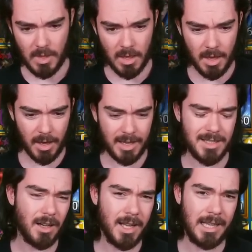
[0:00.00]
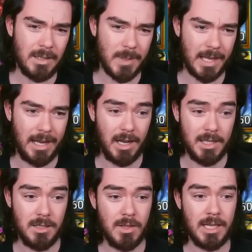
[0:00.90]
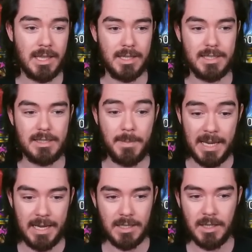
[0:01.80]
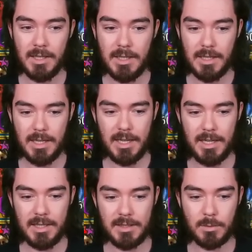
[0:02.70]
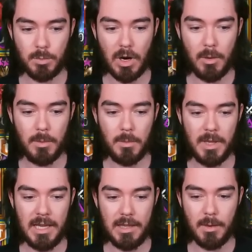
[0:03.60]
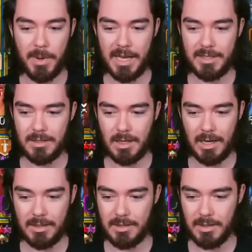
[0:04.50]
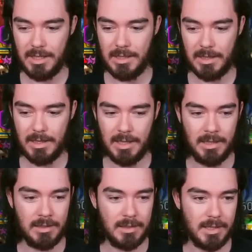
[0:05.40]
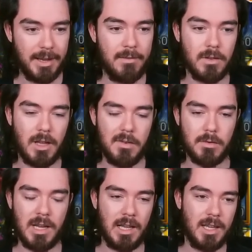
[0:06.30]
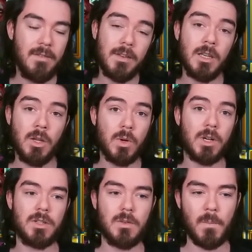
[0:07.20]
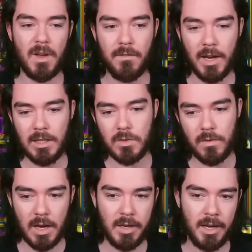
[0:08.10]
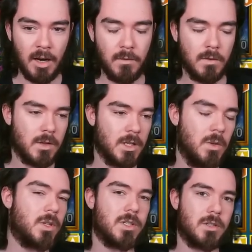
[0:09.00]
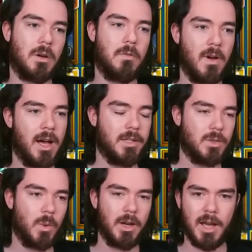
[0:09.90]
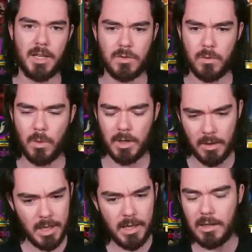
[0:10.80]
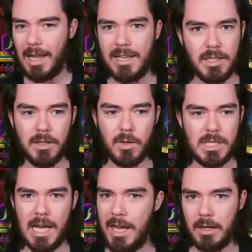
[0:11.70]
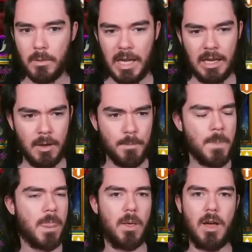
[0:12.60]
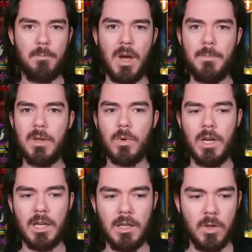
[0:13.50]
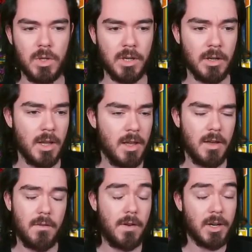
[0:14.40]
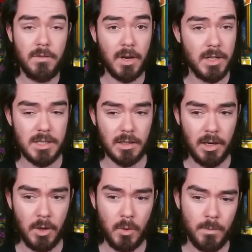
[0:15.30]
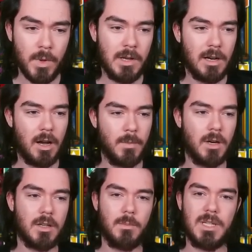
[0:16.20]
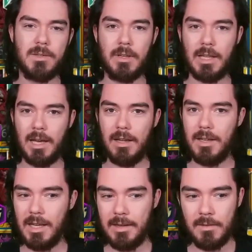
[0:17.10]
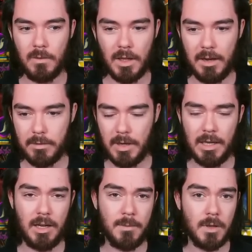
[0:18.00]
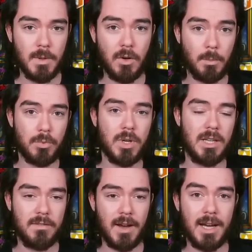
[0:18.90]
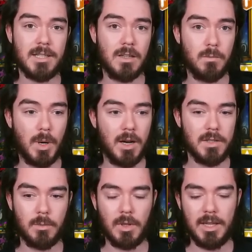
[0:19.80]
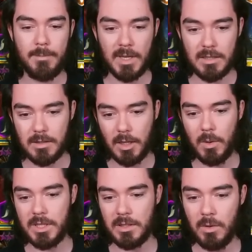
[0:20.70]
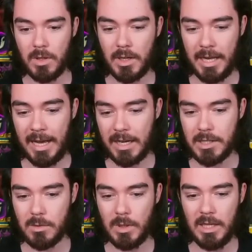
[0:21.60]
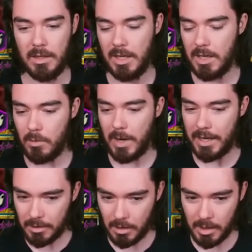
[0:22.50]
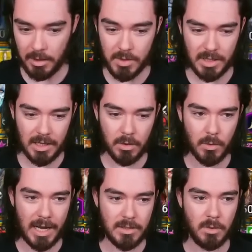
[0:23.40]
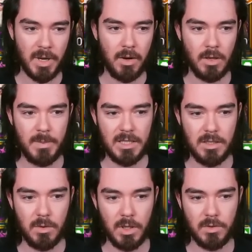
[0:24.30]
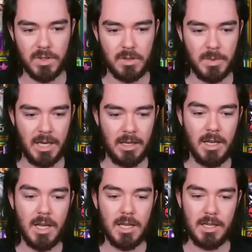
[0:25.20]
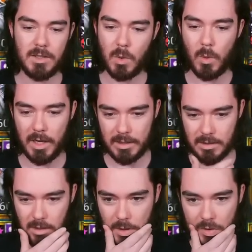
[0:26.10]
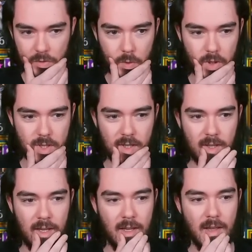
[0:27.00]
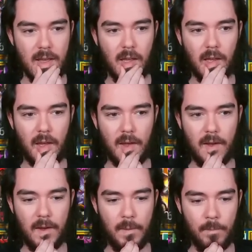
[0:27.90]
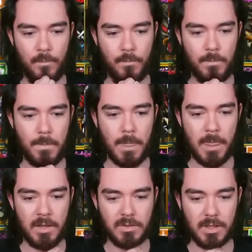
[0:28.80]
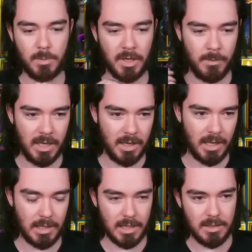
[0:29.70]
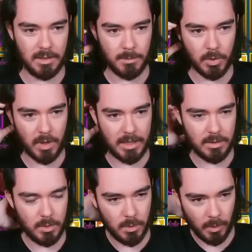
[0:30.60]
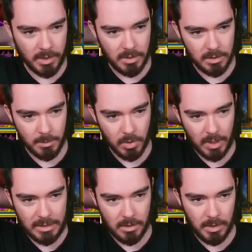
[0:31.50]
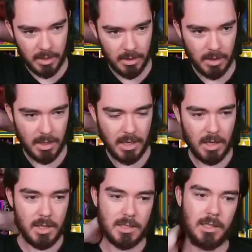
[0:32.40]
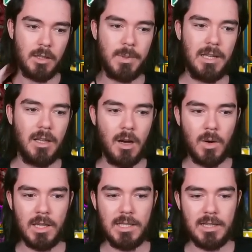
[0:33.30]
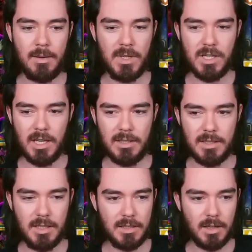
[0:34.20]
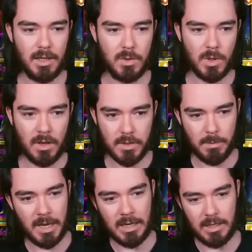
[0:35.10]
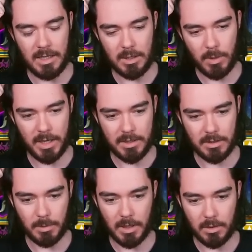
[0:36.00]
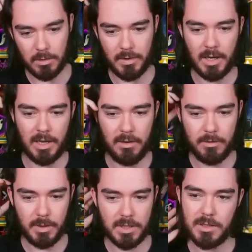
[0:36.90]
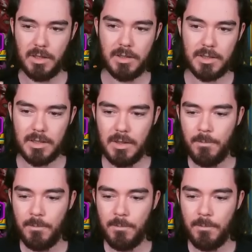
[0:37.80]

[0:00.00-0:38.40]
Uh, and tying in with that, I do think that speed is probably the best stat in the, in the game for Live Arena. Even nukers, I find it's very helpful for nukers to go fast, whereas for Classic or Tag Arena, I might be running a nuker very, very slow. I'm not going to be doing that in Live Arena. I'm going to be going pretty fast if possible. I think my slowest nuker I actually regularly use, I think Karato might only be two hundred speed. He's quite slow, unfortunately. Um, let's, let's bring him in again. Let's see some Karato. Do we want to see some Karato here? It's a little bit low on the damage against these guys. We're going to have to ban an Eithway because the block revive, which sucks.